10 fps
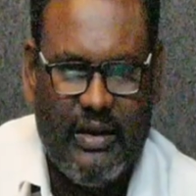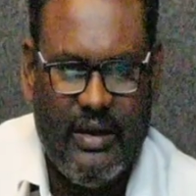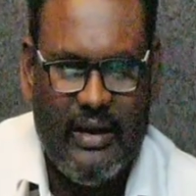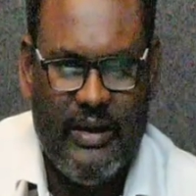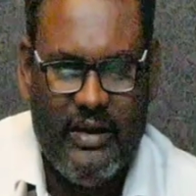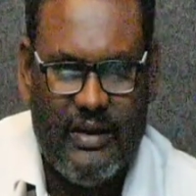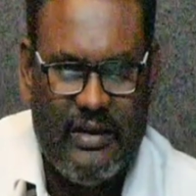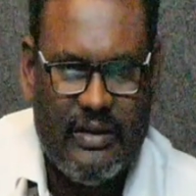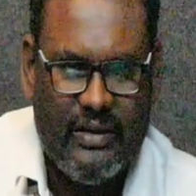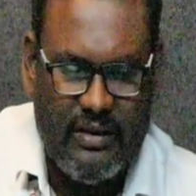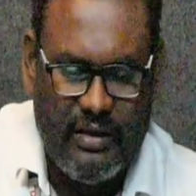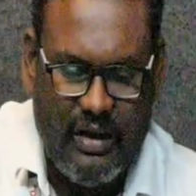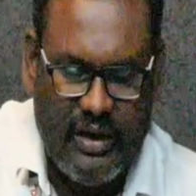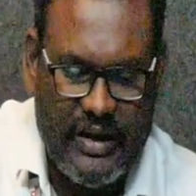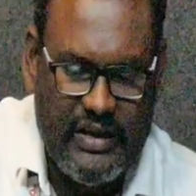and
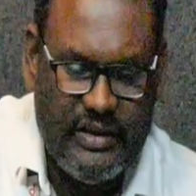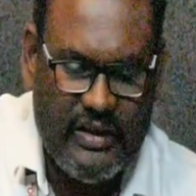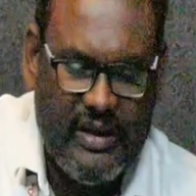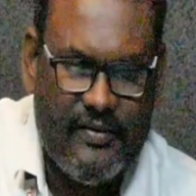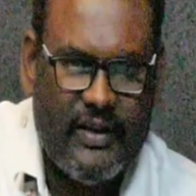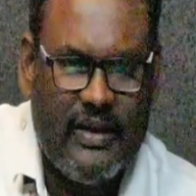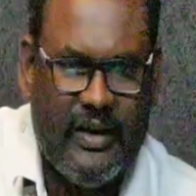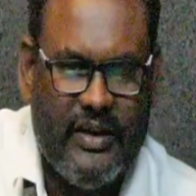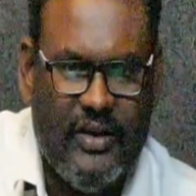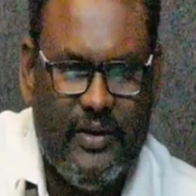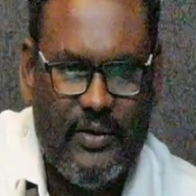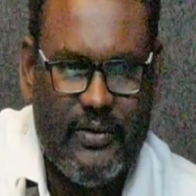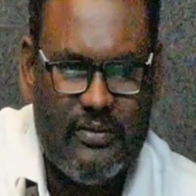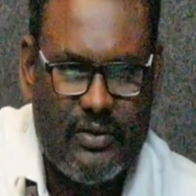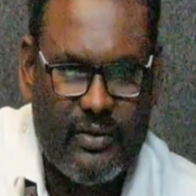occasion E1 and E2.